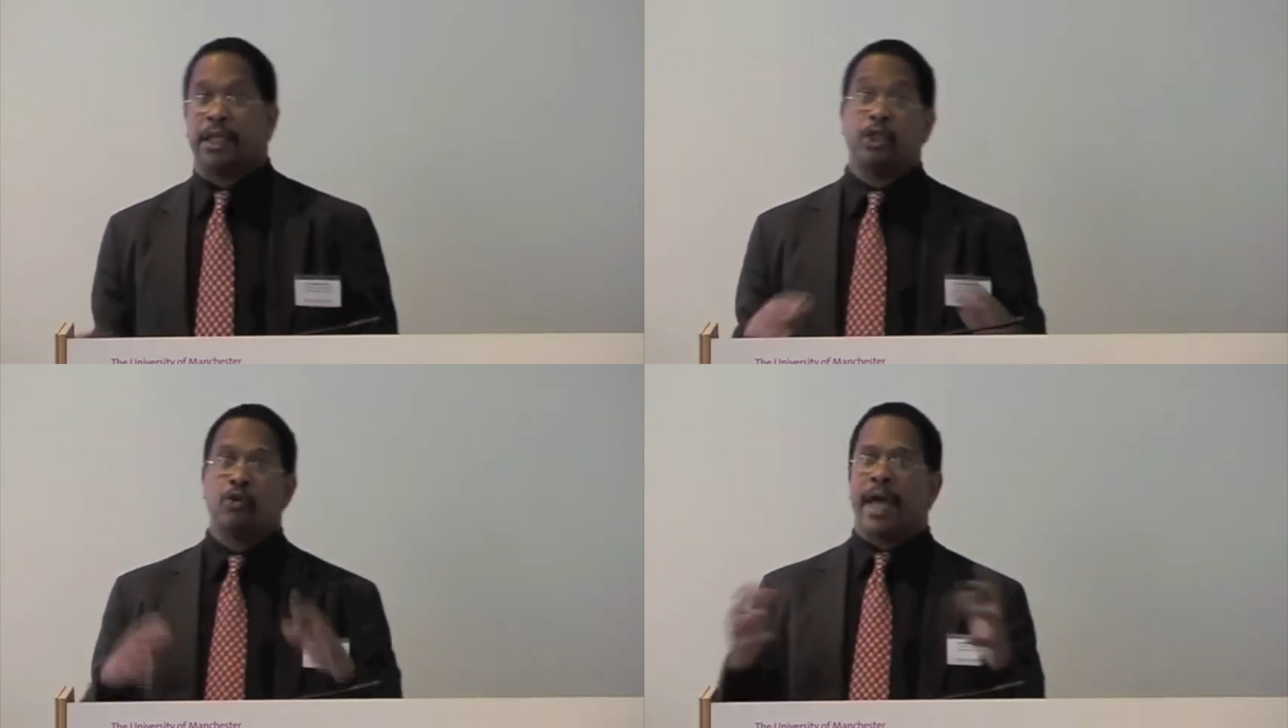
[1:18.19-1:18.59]

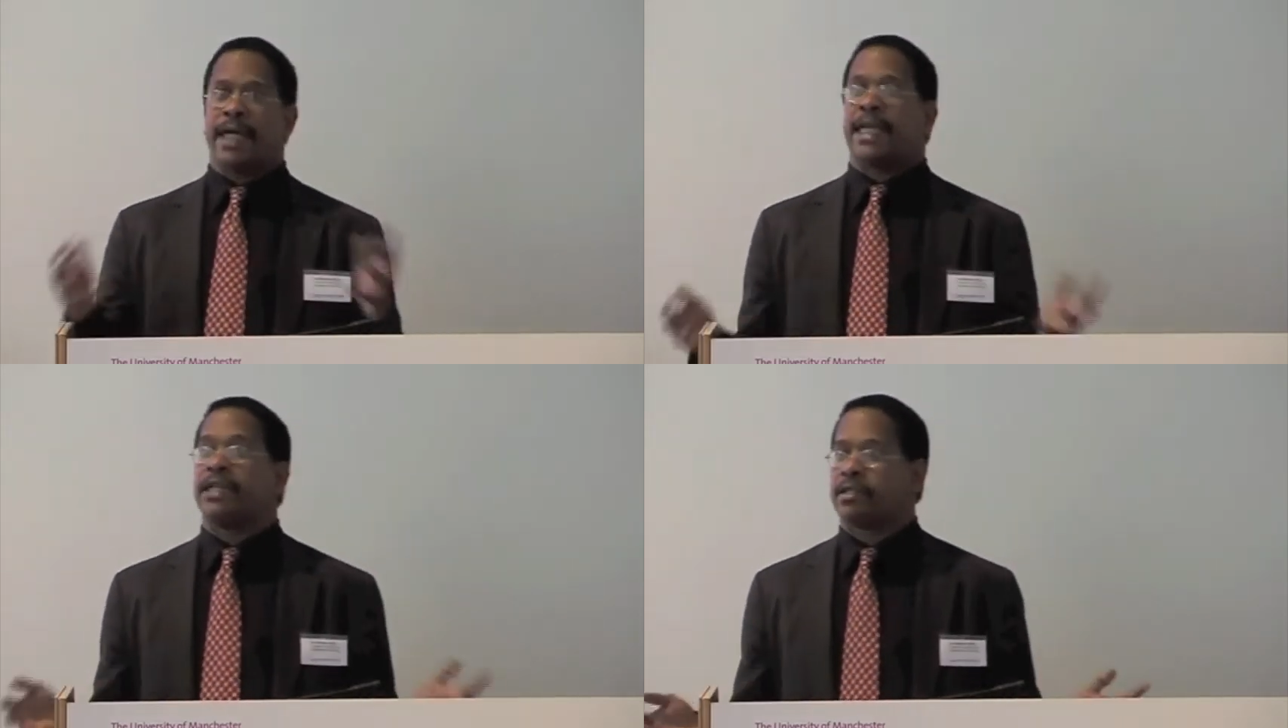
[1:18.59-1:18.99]

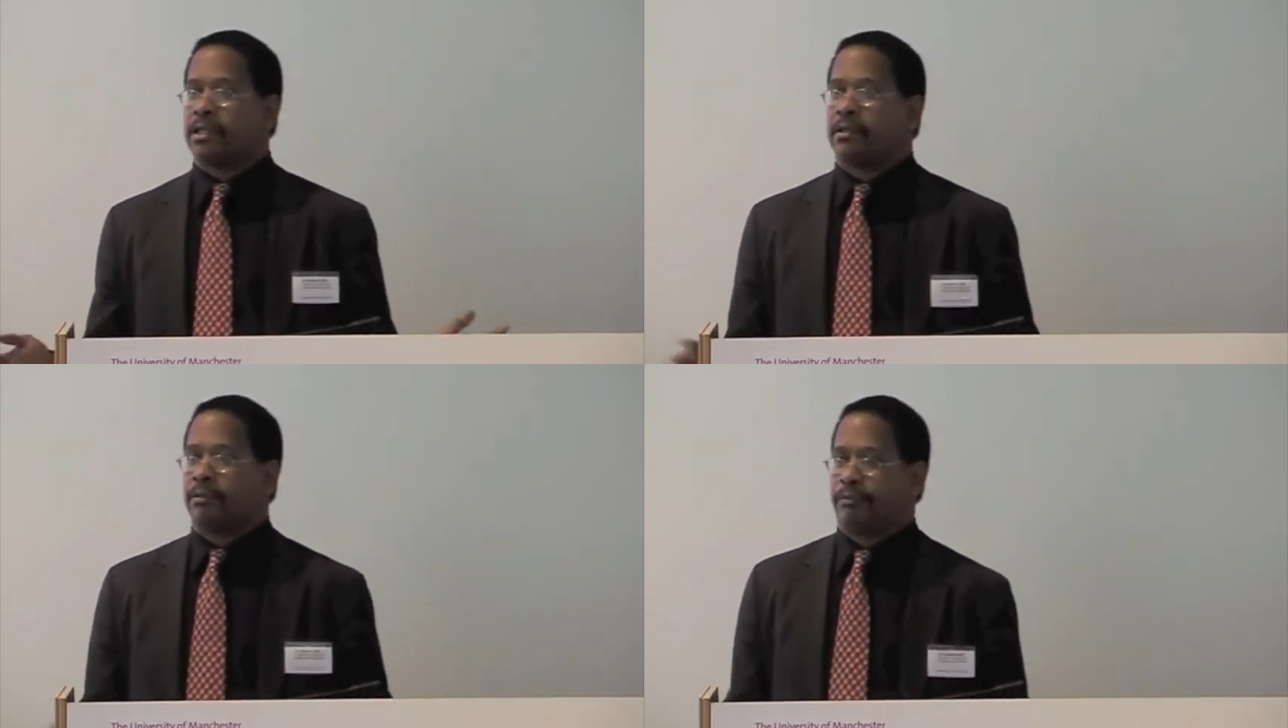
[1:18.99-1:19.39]
Inuit
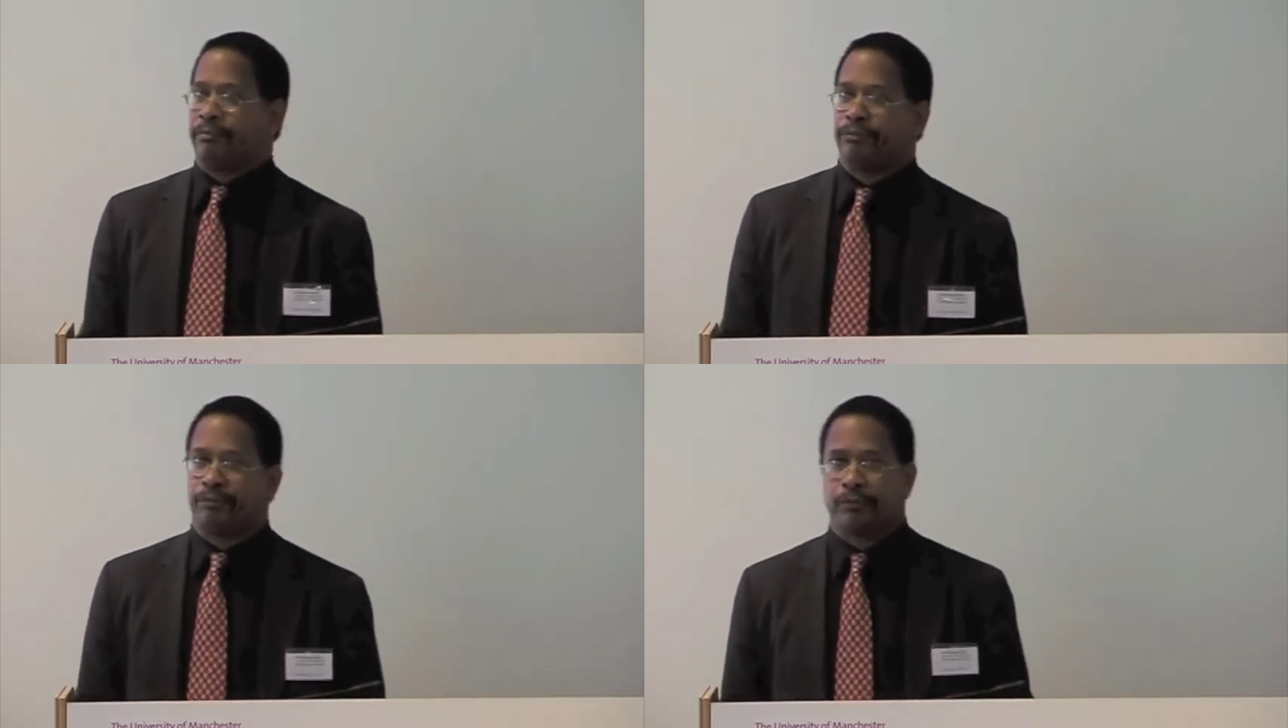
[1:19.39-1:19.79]
Henson,
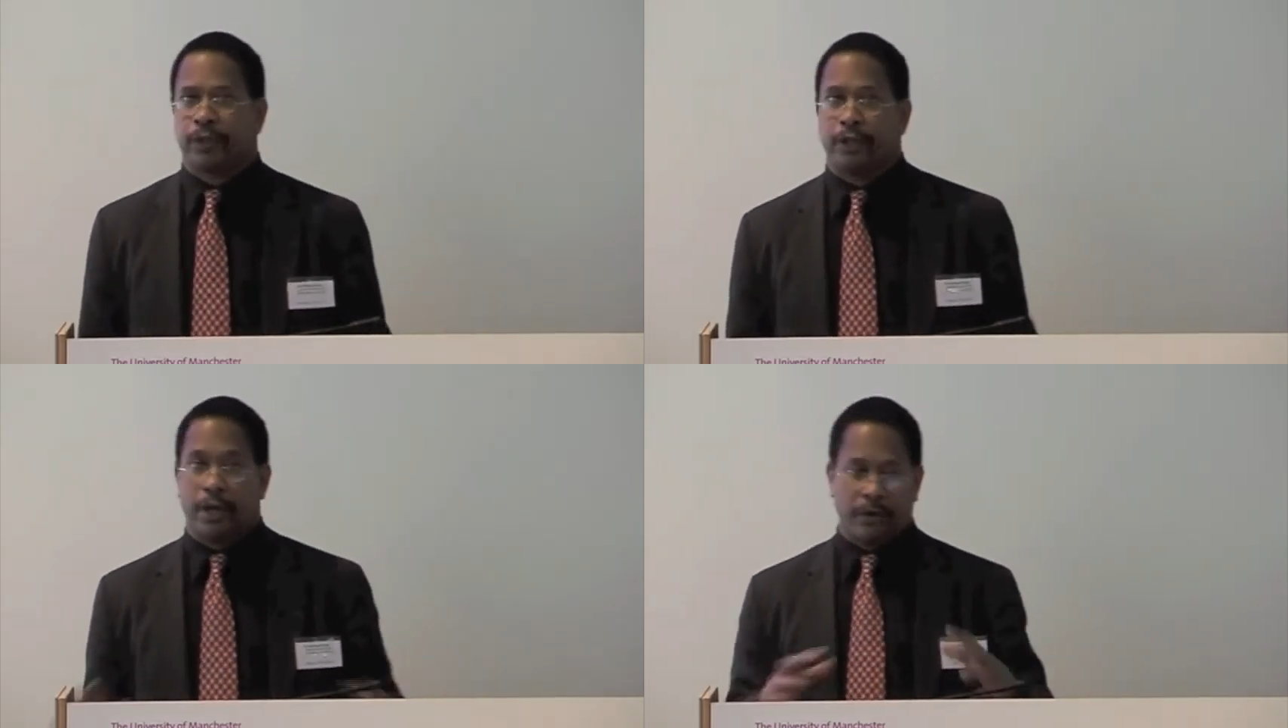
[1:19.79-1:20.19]

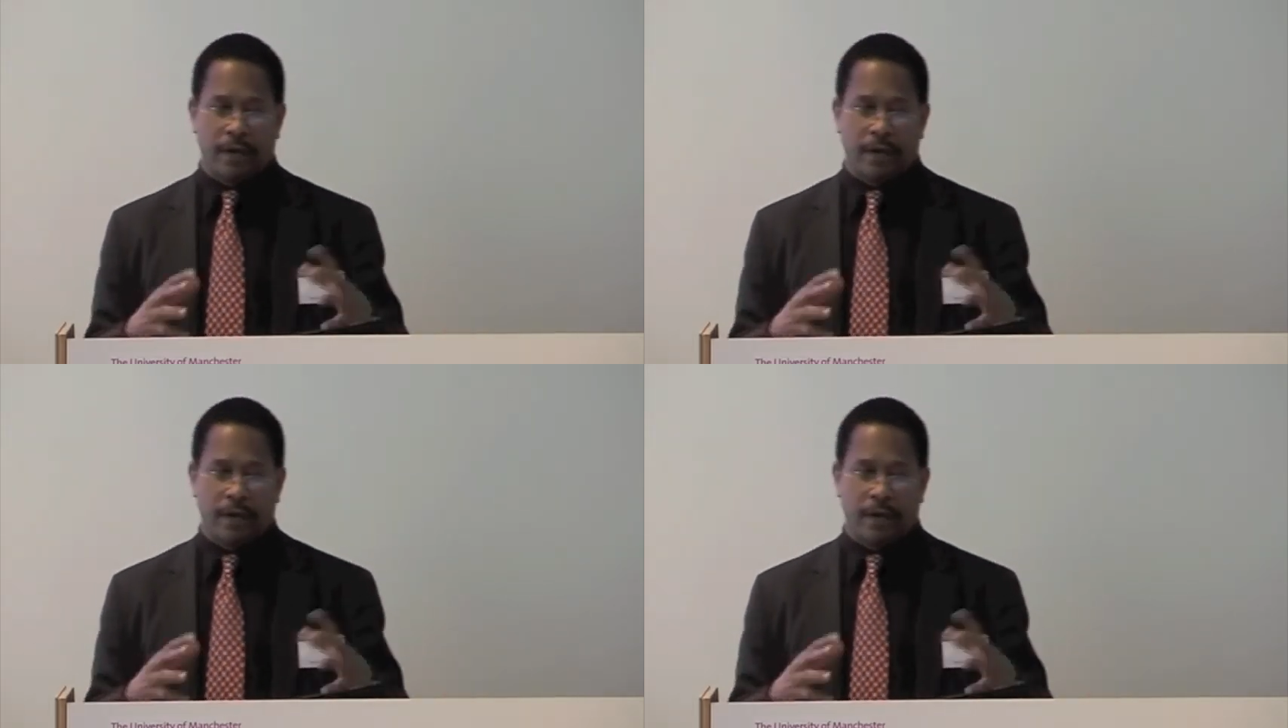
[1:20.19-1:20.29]
you know,